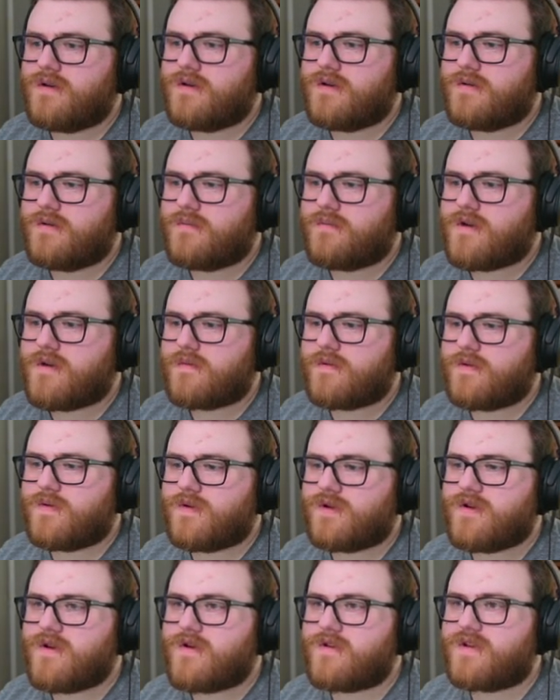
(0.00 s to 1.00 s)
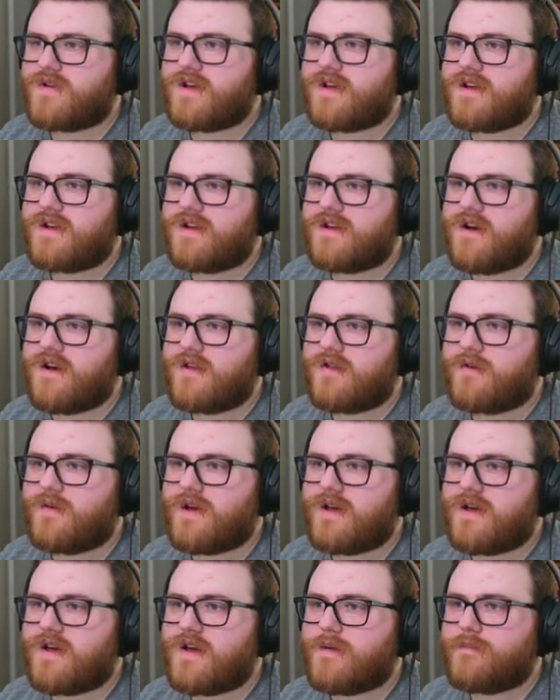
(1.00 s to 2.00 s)
Probably wouldn't hurt to get it all the way
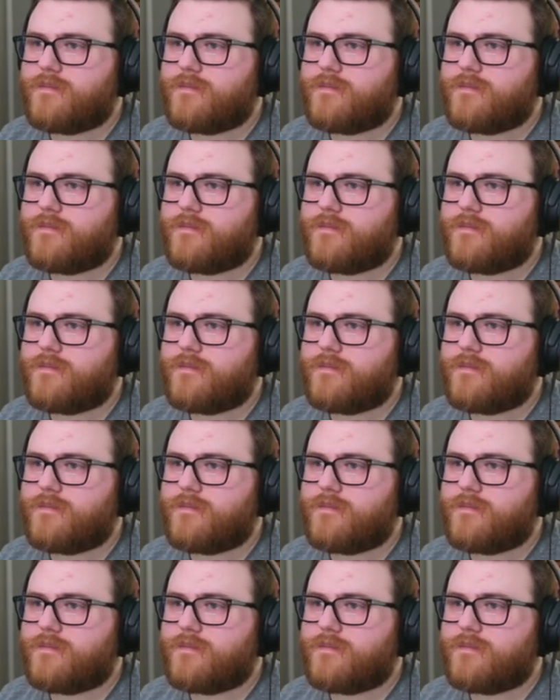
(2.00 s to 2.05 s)
up.